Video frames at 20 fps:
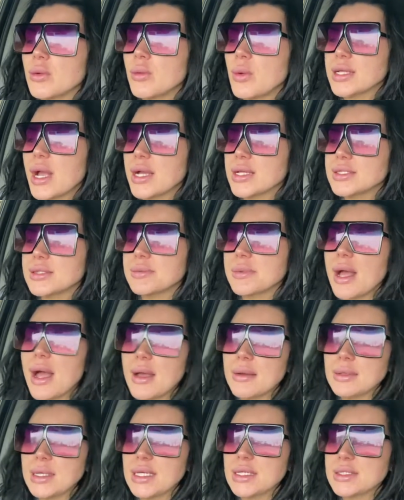I got some
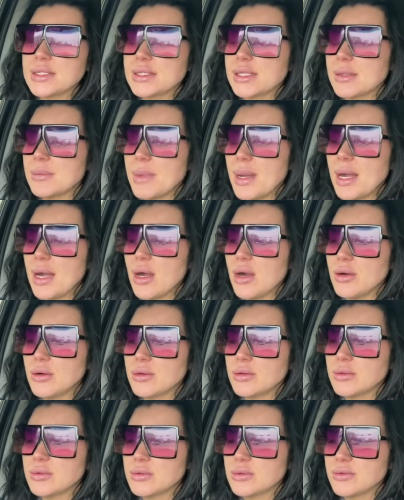comments
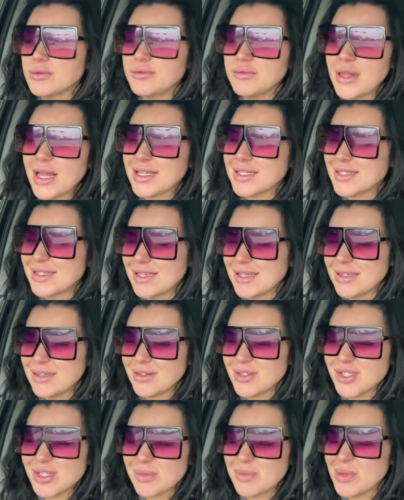about flexing
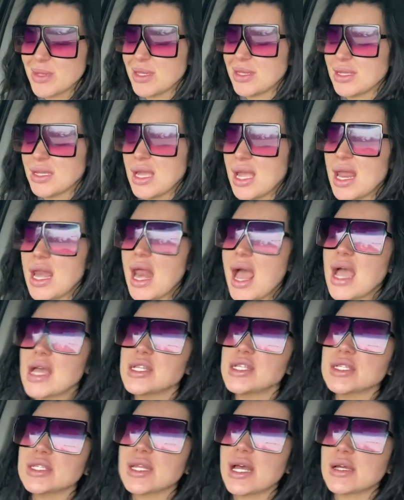or something. And I
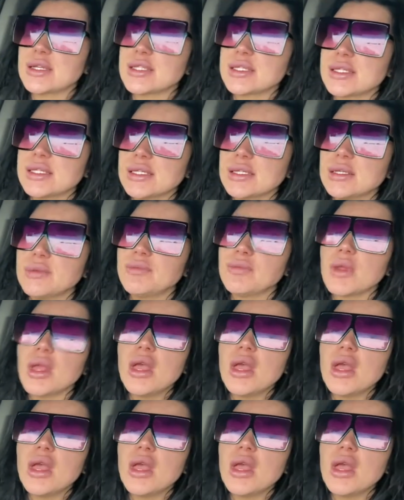just honestly,